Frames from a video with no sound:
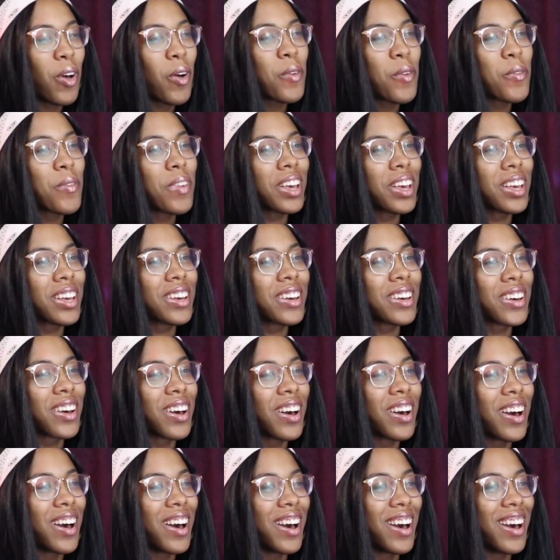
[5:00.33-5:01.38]
Oh my
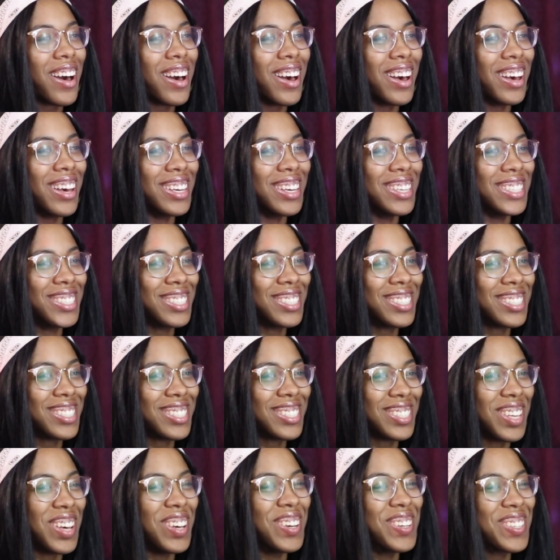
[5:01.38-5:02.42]
gosh,
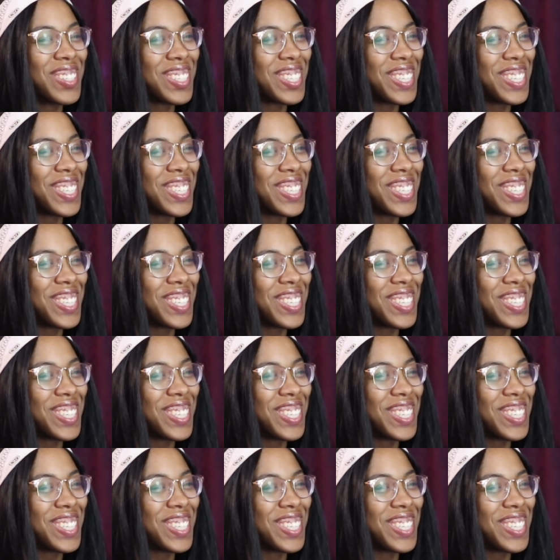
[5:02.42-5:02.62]
so